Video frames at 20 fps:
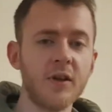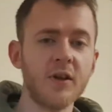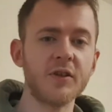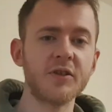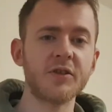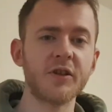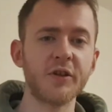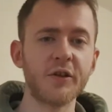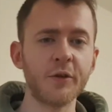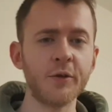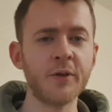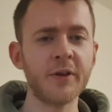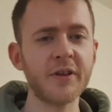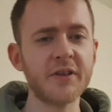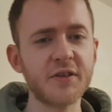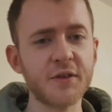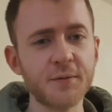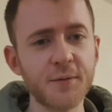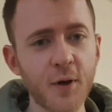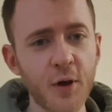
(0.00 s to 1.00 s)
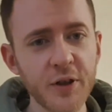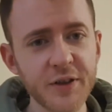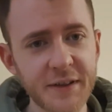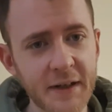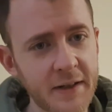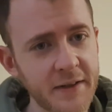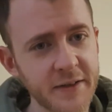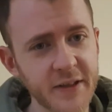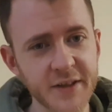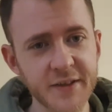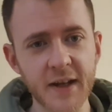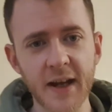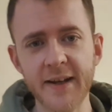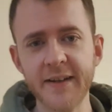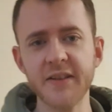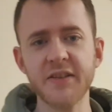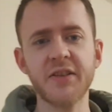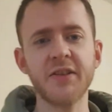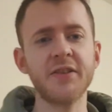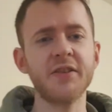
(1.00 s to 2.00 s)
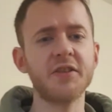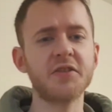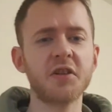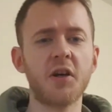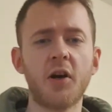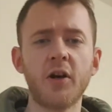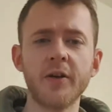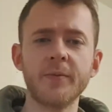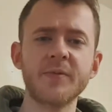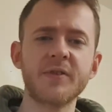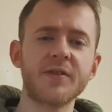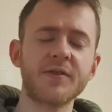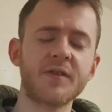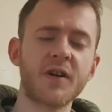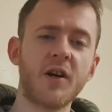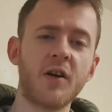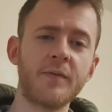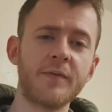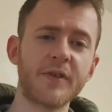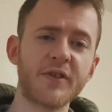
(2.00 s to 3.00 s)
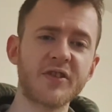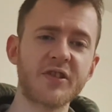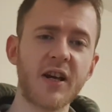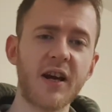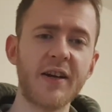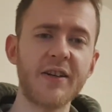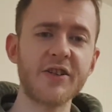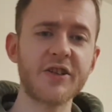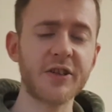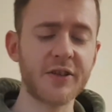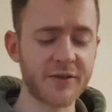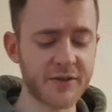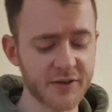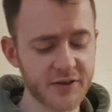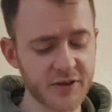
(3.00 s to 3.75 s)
you need to write down the dates and the times of conversations,